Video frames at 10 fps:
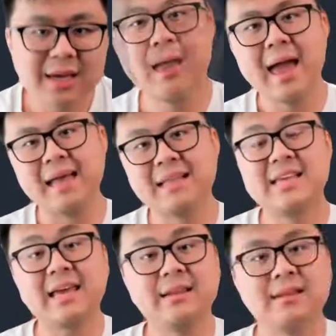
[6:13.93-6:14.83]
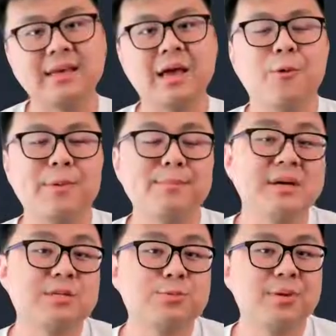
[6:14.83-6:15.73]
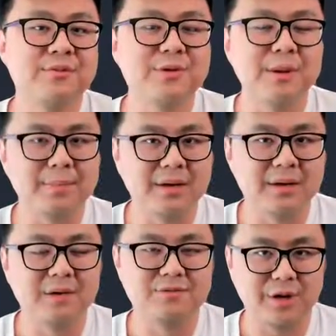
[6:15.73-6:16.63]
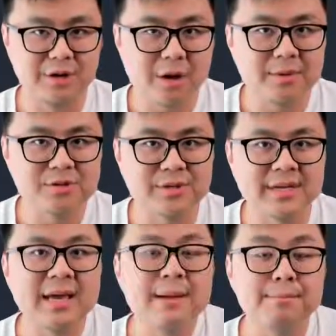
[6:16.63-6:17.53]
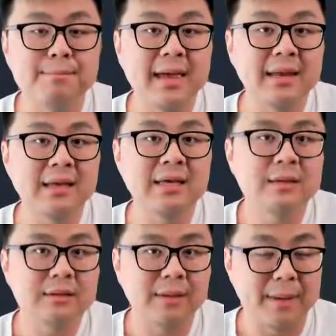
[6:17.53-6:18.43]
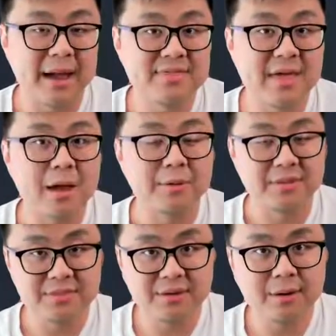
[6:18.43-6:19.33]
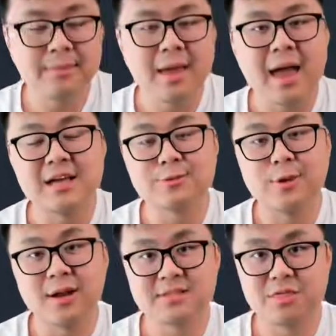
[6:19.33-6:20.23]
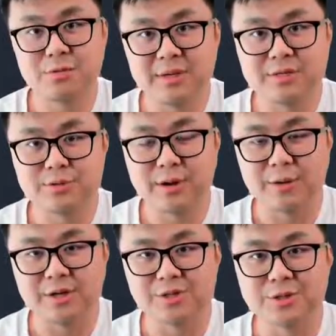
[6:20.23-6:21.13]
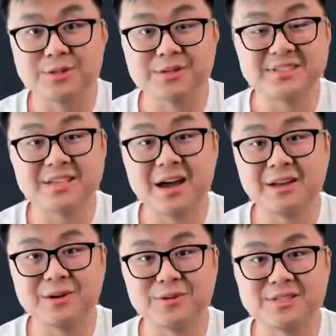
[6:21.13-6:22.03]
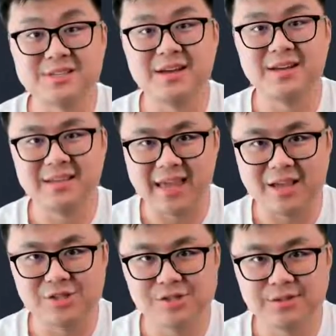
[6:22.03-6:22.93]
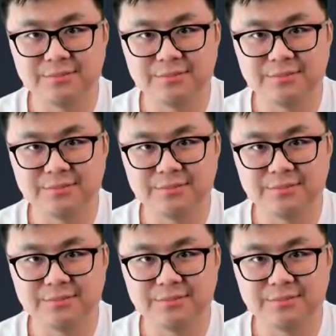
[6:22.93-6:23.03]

And secondly, we must review a bit of trigonometry, mainly the Pythagorean theorem, as well as the three trig ratios of sine, cosine, and tangent.